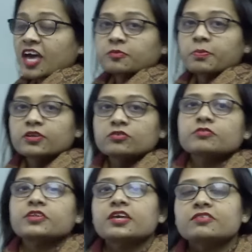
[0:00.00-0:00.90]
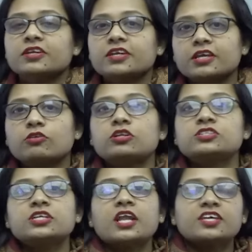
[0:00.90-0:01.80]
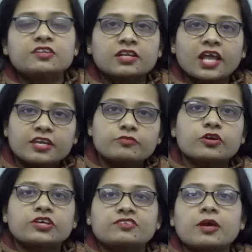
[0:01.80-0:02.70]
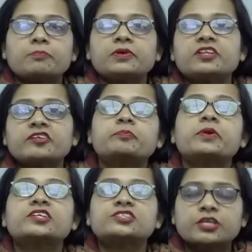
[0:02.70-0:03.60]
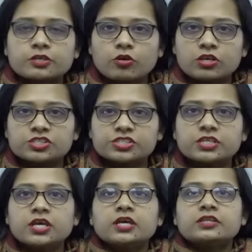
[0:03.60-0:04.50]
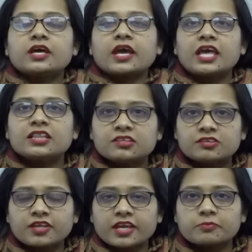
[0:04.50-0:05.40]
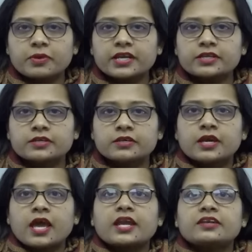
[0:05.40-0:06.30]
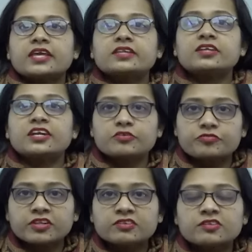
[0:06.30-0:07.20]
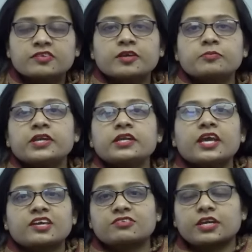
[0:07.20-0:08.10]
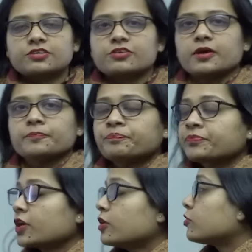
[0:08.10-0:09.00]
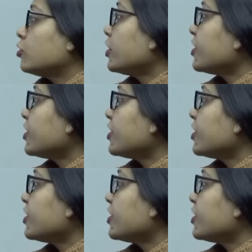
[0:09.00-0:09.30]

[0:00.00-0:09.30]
aspects of science and technology like, like for example the space technology, the health segment and then the defense segment etc. So